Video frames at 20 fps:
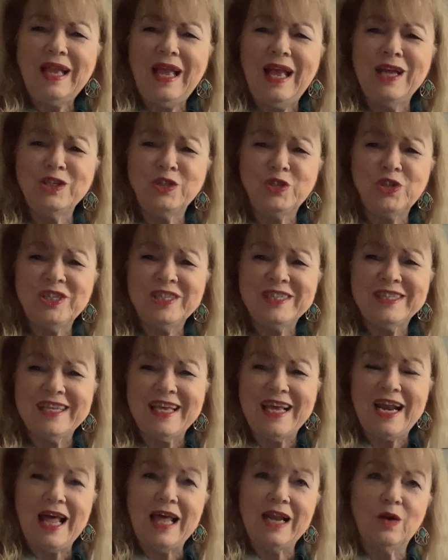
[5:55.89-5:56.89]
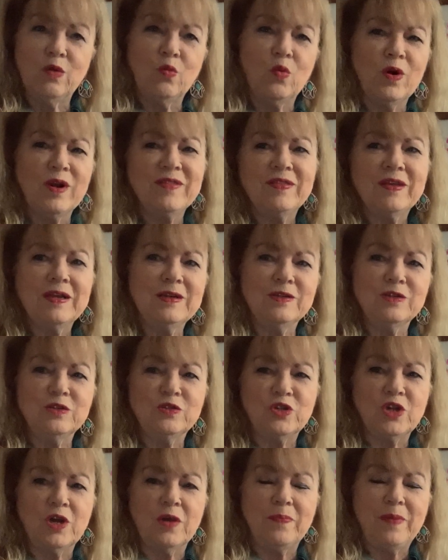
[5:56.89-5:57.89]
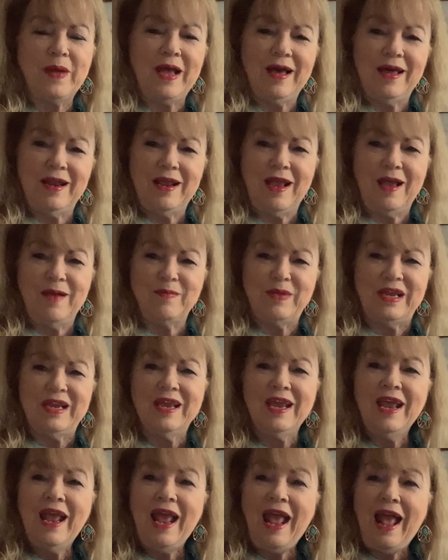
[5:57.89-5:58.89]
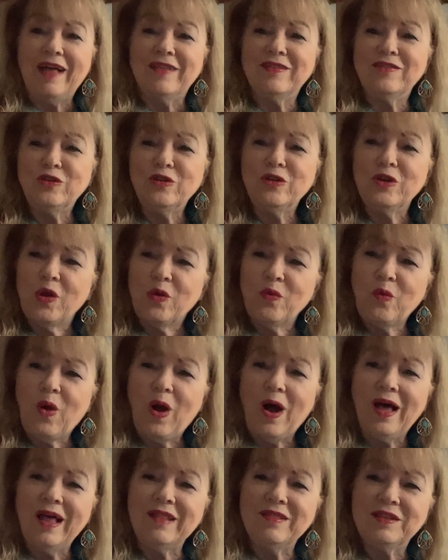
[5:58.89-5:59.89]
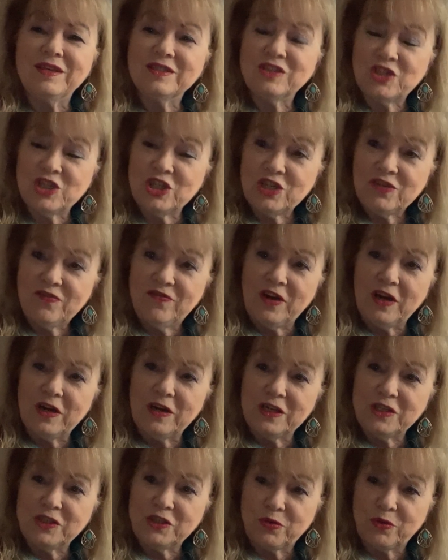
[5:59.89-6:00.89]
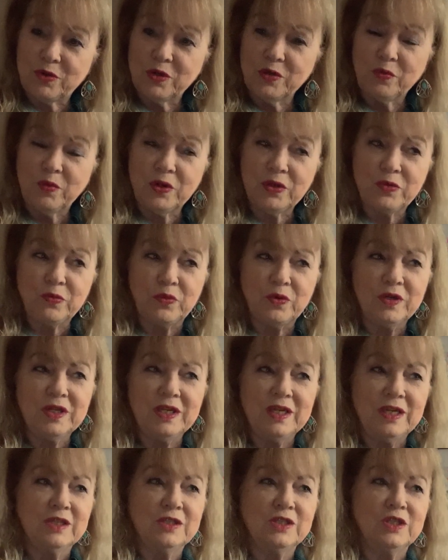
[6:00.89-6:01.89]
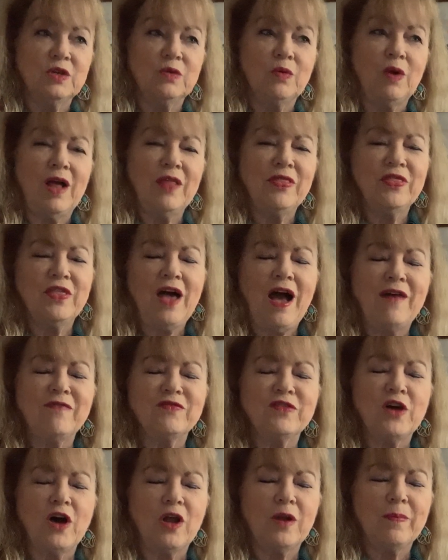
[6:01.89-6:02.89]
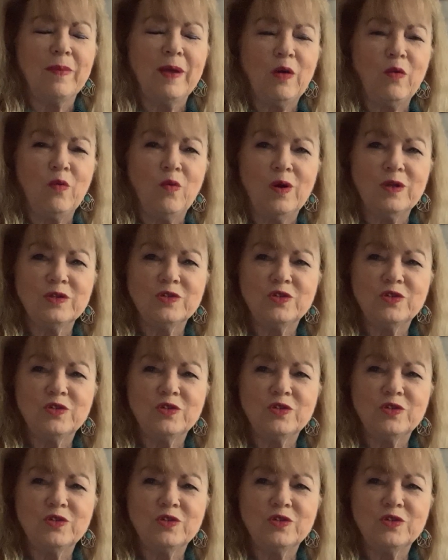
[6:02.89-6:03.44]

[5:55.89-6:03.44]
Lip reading: And she said, I don't want anything to jump out at me. And you know what? This is very true with reading, too. I've thought about what